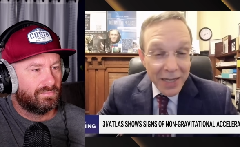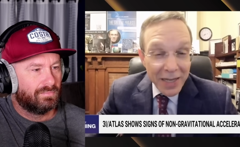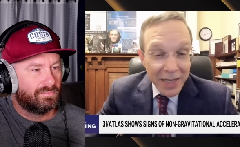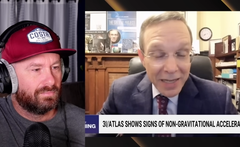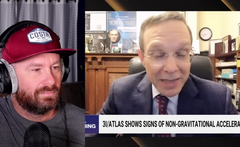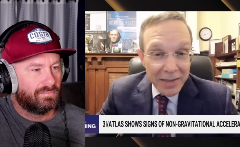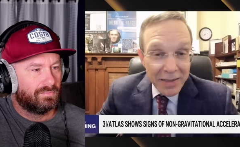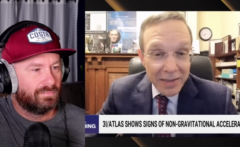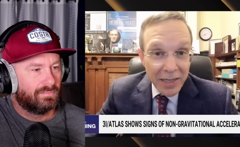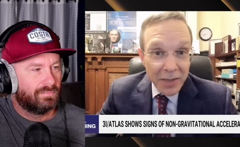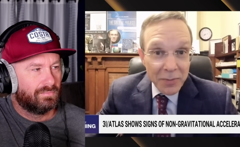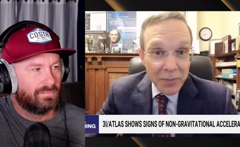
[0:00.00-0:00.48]

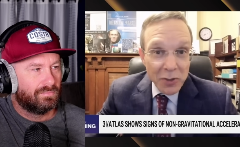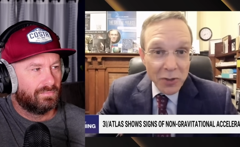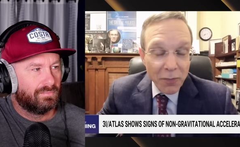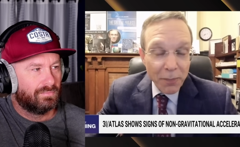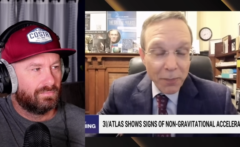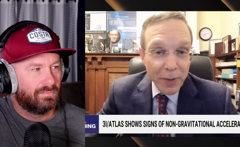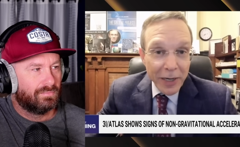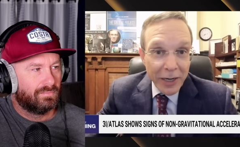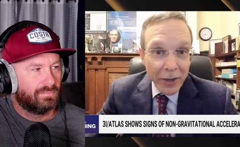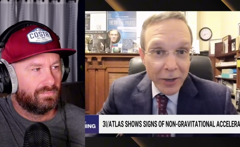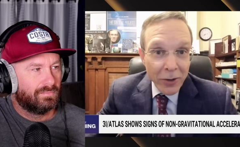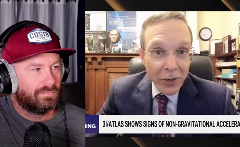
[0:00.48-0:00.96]
Speaker 1: in terms of
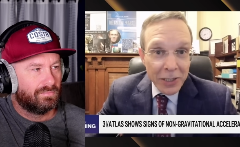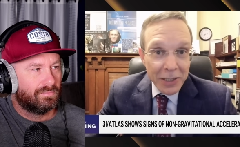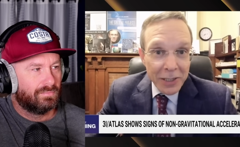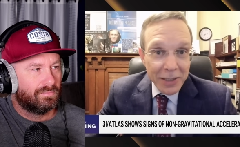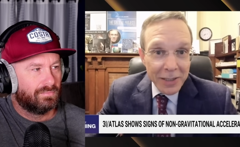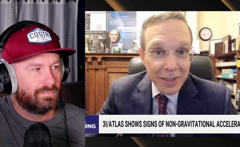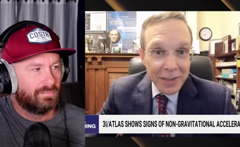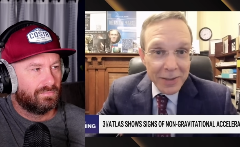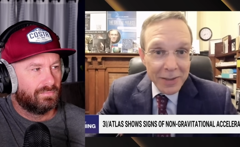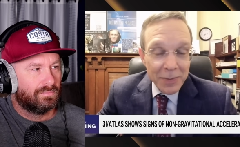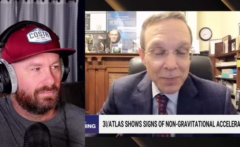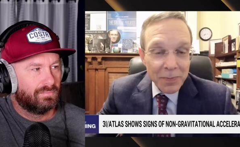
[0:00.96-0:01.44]

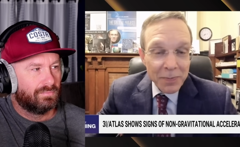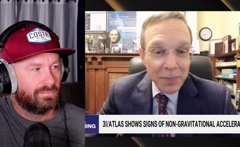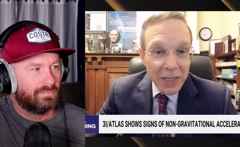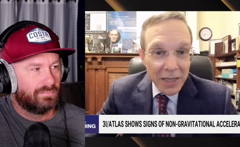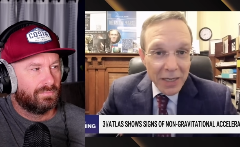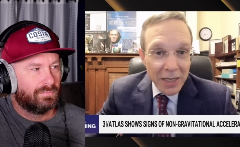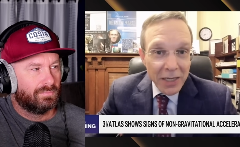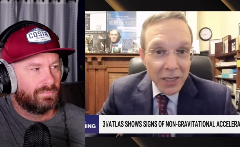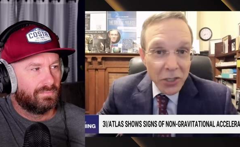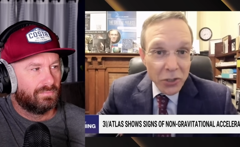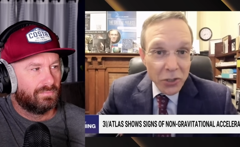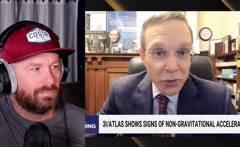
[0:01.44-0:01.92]
priorities,
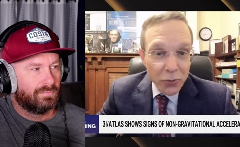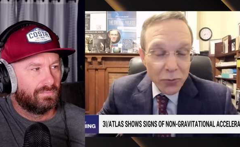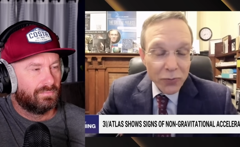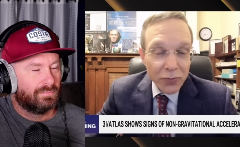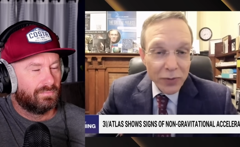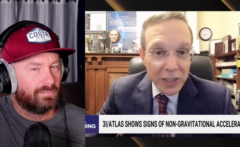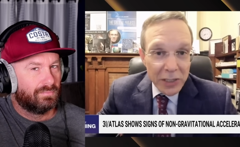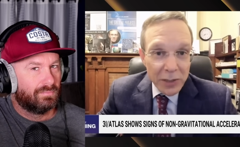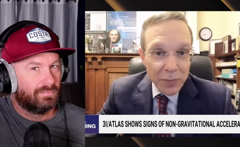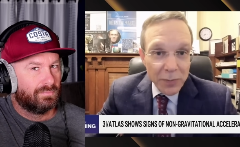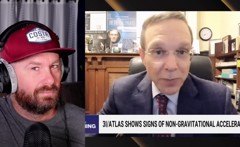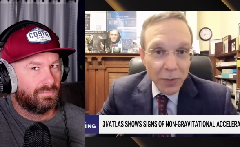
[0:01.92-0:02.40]
he should
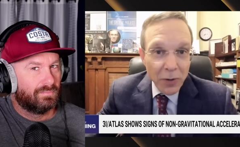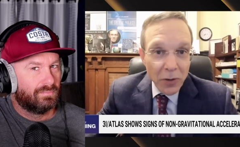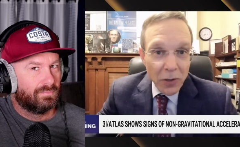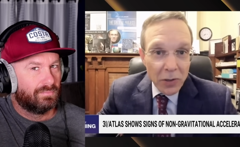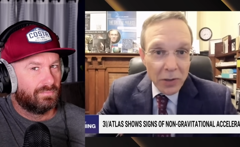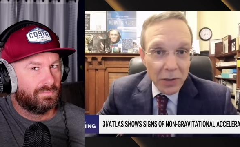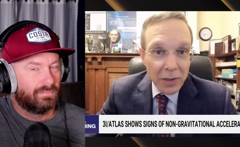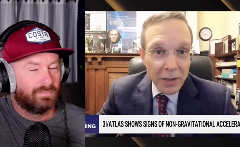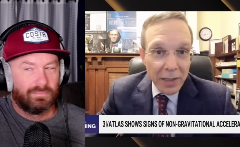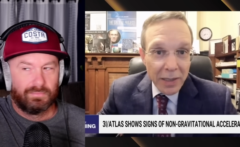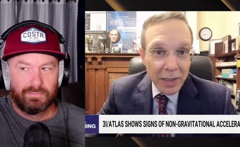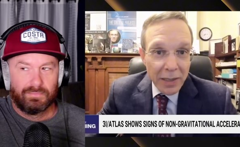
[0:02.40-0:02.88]

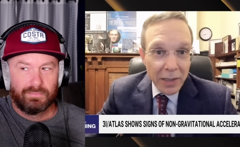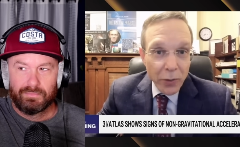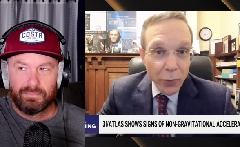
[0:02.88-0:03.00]
respond uh,